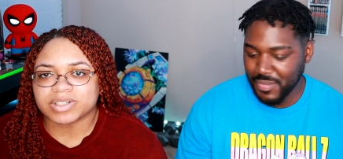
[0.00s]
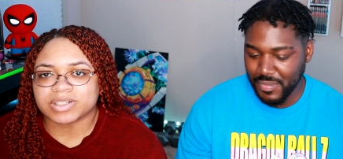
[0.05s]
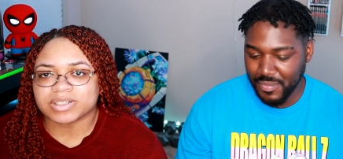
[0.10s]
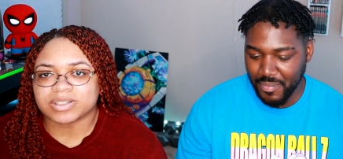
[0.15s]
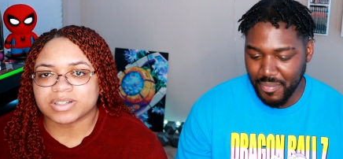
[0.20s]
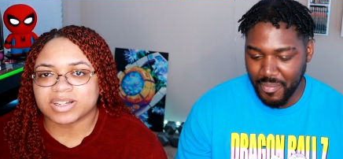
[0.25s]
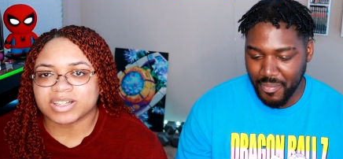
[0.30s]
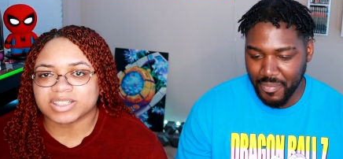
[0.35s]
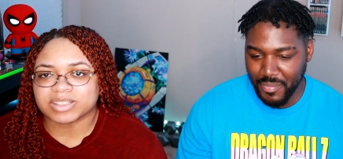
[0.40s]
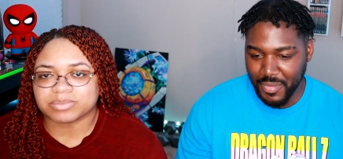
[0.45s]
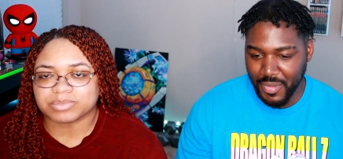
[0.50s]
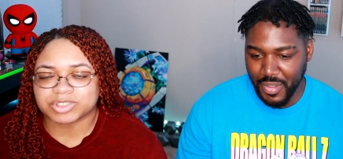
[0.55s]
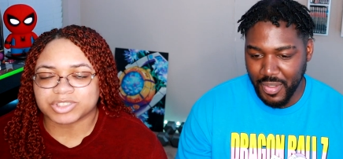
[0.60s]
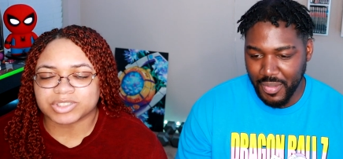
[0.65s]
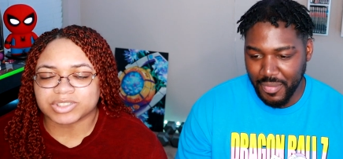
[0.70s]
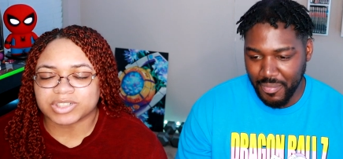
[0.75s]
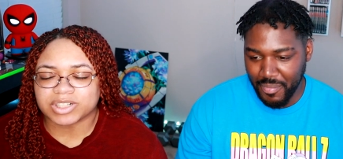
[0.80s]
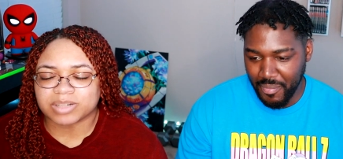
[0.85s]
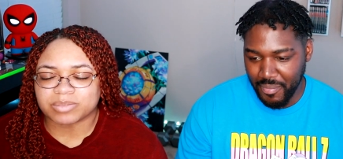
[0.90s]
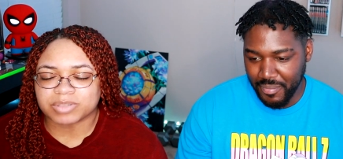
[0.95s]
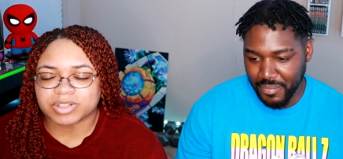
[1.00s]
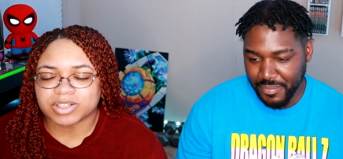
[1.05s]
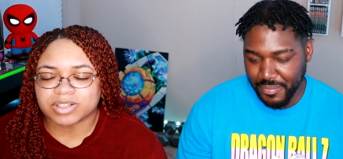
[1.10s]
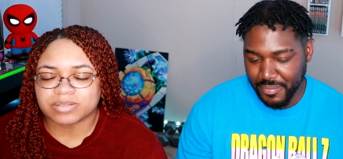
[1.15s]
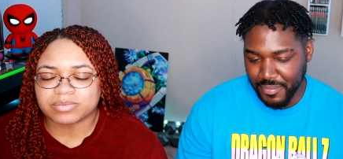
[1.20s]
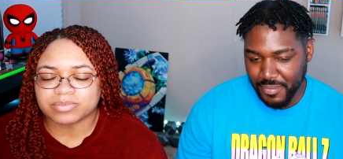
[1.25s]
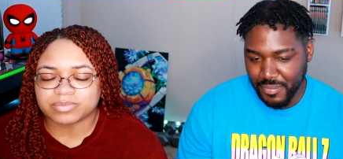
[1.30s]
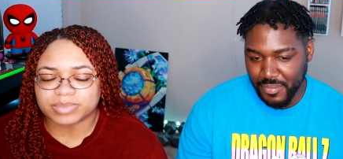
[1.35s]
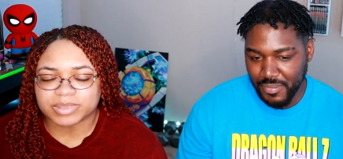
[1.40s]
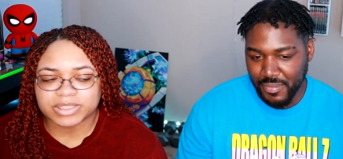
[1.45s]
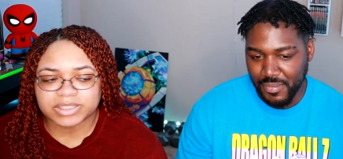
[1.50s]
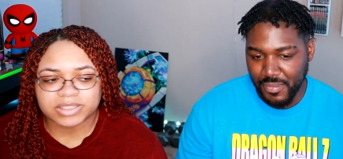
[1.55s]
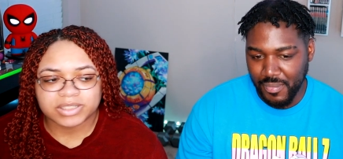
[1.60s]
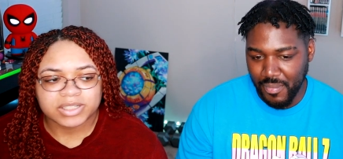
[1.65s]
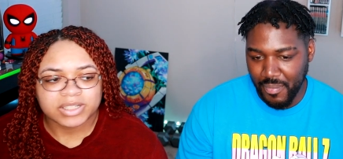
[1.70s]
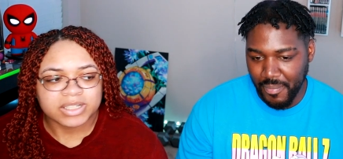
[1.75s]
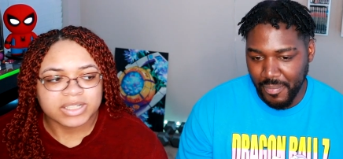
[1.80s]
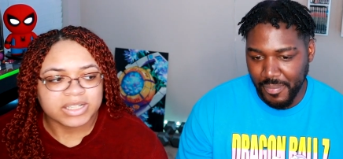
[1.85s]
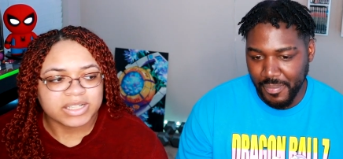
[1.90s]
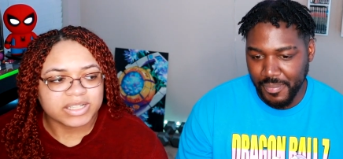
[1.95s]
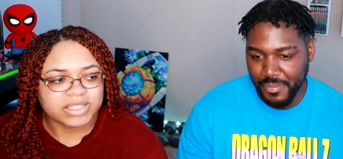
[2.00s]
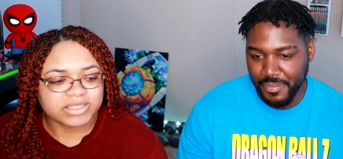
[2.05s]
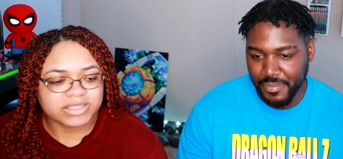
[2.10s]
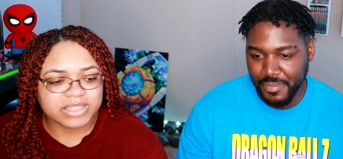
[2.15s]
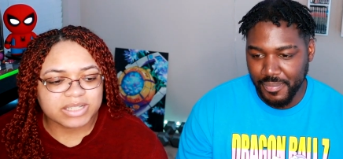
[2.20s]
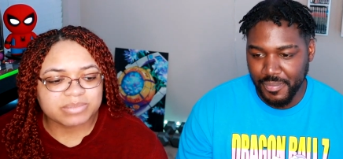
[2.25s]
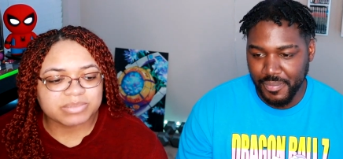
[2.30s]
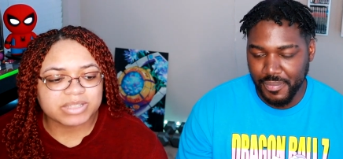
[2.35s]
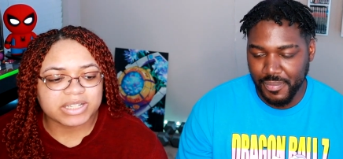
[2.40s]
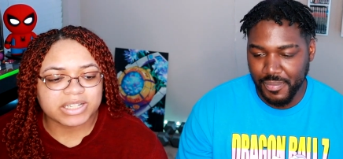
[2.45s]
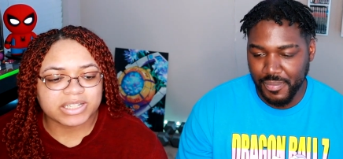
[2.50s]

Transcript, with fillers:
Speaker 1: it, I'm sure, coming up. But seems